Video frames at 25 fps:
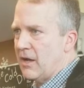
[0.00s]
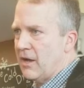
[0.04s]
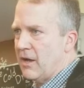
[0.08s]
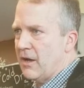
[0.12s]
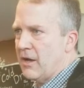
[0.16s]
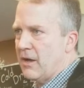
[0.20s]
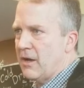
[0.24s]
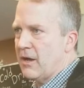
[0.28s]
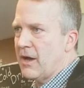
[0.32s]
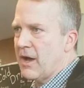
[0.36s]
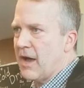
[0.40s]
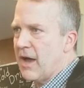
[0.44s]

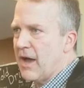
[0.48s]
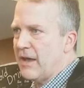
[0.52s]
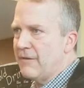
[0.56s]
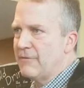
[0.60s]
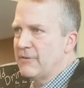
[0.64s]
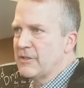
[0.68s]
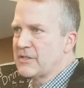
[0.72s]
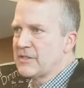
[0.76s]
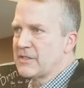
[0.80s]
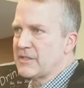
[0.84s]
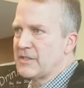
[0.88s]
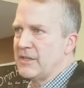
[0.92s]
I
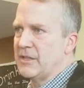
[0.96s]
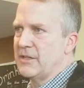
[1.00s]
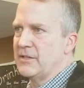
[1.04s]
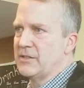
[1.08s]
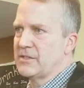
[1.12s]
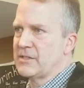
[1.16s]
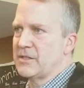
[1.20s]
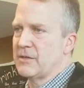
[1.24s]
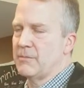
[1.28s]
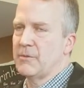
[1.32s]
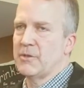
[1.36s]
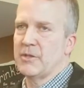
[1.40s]
haven't
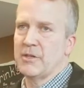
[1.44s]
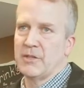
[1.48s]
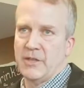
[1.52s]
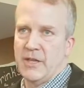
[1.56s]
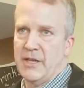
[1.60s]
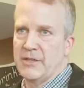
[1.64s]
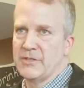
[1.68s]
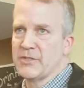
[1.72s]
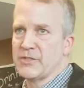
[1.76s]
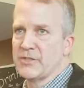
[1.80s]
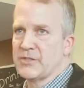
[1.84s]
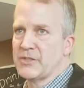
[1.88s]
seen some of the
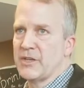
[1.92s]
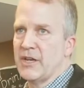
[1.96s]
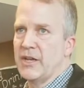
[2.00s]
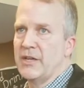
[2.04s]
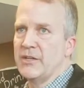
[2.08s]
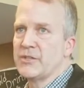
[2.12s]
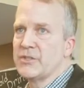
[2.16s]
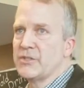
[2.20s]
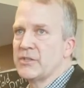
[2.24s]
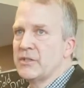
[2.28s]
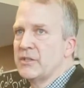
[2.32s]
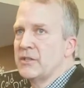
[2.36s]

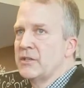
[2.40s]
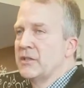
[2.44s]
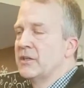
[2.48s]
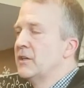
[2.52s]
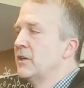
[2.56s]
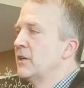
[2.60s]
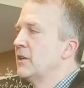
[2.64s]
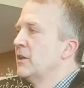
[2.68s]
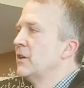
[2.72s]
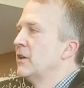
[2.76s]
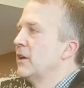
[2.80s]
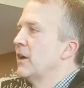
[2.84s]
legislation.
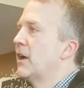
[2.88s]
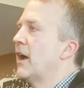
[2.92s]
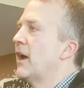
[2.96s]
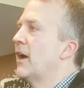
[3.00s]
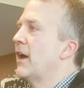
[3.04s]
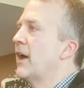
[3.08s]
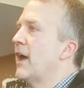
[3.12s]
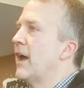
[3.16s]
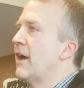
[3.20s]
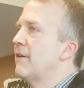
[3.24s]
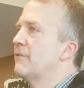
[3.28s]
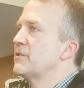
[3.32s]

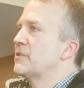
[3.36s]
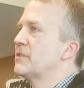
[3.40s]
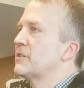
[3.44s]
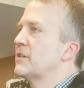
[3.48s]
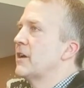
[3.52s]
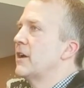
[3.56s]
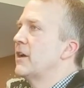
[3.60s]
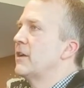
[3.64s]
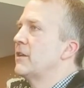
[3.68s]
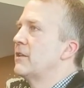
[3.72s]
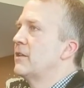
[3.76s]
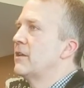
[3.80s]
I have
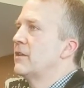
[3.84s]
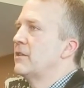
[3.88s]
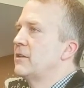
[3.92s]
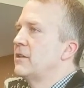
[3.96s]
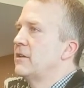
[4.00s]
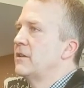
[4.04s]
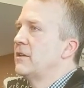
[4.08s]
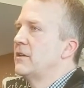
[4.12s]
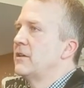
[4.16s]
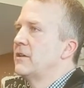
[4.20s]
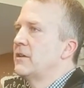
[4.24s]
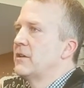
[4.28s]
said
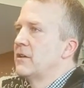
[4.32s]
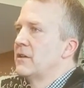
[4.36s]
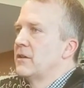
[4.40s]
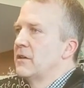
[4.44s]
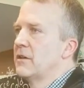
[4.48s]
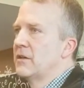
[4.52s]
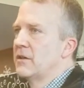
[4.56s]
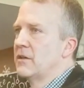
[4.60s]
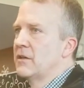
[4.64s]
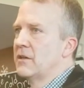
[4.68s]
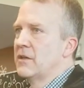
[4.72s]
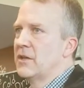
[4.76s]
that the
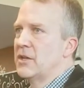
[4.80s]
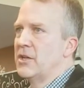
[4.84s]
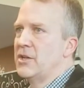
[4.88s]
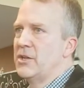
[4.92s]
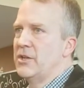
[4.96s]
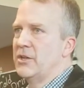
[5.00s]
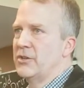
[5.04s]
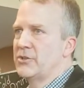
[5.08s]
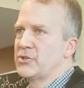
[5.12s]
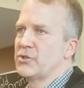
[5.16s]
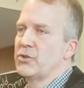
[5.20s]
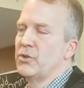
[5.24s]

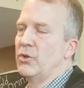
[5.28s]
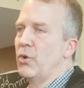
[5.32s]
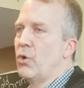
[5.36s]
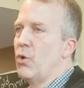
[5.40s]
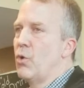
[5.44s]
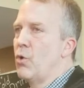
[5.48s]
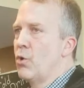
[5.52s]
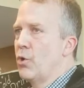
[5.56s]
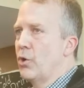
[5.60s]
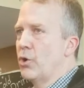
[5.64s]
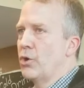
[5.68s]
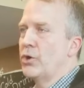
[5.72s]

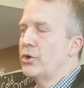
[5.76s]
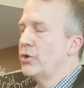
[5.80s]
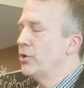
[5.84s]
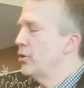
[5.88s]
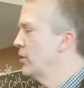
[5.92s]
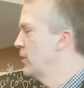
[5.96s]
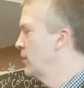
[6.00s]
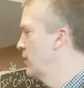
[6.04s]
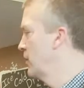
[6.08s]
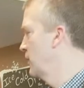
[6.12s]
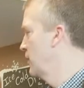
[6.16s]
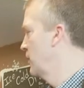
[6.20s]
initial
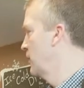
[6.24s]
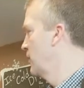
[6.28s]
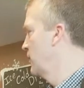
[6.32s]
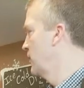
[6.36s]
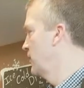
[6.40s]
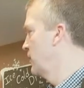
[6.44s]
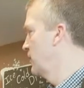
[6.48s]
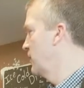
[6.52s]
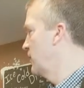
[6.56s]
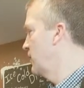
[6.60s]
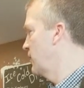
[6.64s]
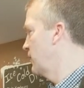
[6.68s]
order
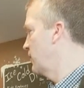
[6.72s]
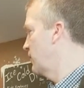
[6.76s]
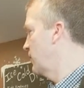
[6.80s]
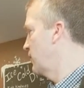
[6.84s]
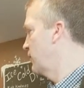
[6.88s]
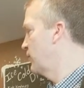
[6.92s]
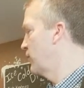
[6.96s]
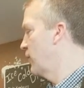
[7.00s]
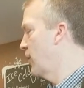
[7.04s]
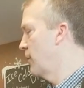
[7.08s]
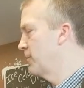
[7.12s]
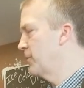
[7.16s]

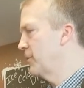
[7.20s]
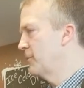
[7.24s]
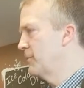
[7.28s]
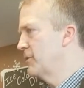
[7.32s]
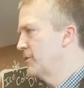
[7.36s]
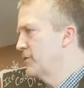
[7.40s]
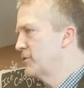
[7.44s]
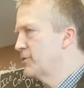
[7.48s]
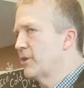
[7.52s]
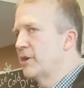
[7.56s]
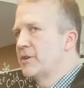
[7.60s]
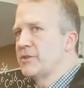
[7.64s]
that the Trump
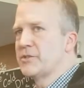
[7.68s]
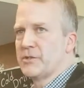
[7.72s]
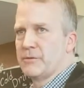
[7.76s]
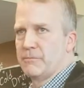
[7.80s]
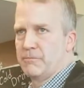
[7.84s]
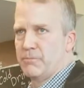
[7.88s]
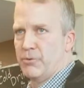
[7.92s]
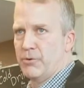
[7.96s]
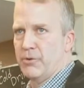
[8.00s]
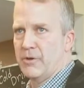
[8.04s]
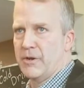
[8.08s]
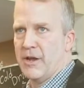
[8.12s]

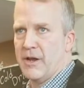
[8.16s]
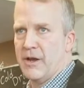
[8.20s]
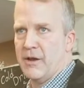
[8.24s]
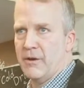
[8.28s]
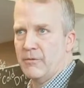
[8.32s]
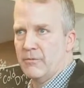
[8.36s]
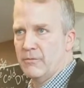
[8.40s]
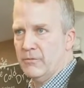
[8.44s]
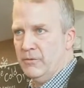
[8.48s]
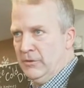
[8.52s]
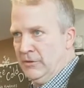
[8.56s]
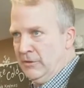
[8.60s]
administration put
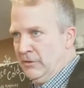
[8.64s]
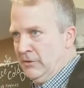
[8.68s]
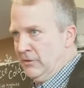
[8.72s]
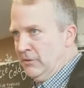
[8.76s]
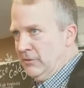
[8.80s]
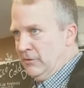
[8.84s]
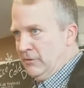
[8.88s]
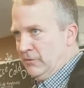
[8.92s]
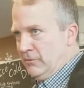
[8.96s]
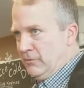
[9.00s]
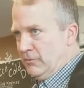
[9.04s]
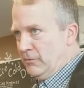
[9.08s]
out
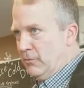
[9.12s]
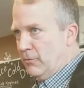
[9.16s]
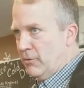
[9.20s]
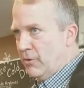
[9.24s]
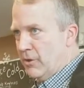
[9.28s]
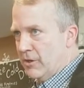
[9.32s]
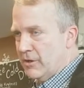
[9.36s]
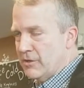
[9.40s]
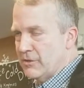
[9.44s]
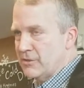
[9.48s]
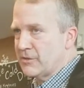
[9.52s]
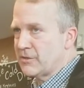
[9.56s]

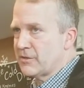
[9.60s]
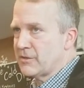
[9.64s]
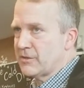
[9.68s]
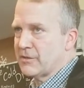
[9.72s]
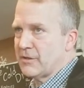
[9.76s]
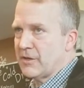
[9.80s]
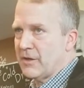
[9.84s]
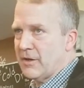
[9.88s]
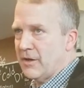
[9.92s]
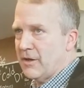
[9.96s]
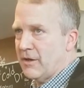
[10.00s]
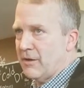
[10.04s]

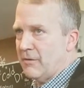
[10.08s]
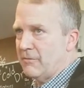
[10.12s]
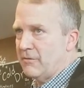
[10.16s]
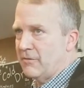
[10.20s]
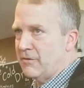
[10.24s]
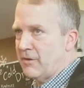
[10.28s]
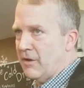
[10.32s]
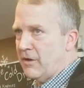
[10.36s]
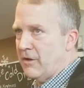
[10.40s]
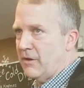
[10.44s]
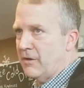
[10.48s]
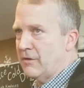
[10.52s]
was
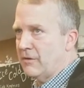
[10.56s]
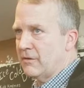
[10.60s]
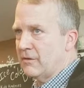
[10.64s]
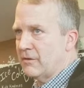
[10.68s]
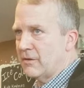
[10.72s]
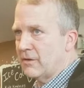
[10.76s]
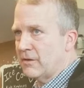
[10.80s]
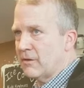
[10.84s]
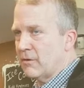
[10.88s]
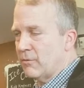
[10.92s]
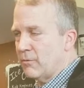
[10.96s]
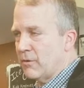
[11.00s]

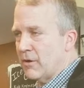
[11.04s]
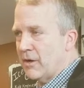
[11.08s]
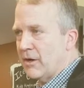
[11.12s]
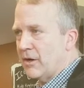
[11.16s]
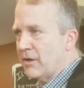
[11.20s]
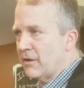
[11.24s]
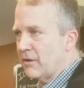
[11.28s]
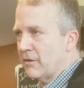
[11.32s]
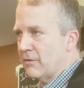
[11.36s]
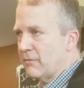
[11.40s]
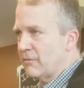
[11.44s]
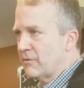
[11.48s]
done in a
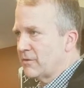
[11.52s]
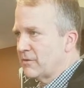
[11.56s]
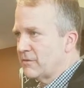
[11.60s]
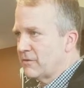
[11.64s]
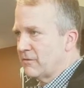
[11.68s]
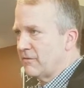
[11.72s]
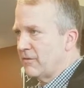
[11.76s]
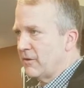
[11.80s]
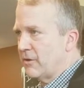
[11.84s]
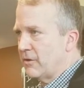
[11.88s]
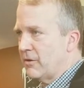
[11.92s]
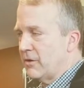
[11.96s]
way that was
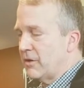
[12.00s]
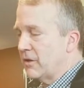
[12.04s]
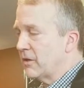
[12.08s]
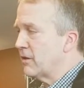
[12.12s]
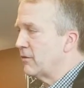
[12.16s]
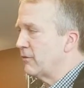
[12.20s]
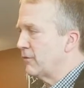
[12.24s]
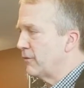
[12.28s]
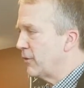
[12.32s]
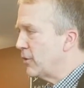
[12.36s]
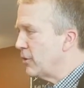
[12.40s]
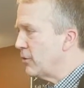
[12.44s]
very
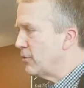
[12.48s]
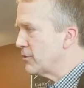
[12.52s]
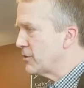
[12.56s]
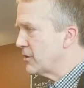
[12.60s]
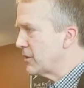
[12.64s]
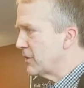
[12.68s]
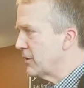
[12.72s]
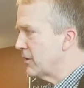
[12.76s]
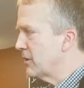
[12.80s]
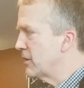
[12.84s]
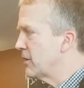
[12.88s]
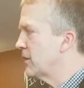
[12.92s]

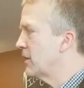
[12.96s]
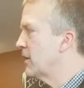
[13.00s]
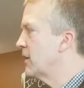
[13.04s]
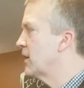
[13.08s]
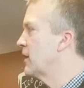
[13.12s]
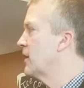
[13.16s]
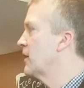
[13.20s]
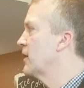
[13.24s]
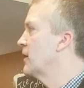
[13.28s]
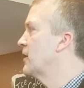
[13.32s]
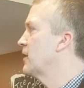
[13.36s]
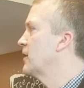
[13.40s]
confusing
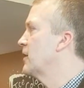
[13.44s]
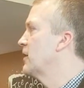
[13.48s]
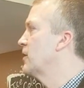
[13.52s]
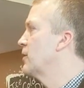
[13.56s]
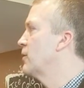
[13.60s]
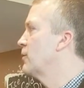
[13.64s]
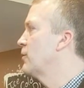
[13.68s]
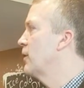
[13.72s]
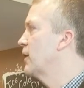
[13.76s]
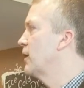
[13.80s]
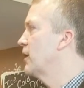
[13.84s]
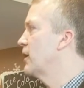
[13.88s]

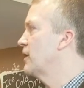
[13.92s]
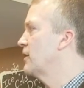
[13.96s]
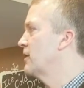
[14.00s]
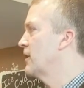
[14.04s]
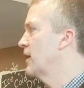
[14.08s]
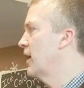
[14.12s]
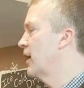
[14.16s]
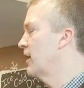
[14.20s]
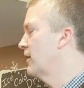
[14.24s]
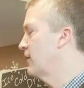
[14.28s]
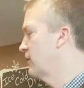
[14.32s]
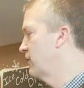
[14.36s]
and in a
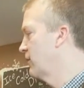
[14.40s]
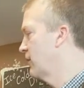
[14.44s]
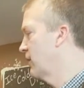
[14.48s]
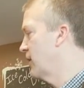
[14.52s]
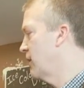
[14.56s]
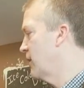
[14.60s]
way that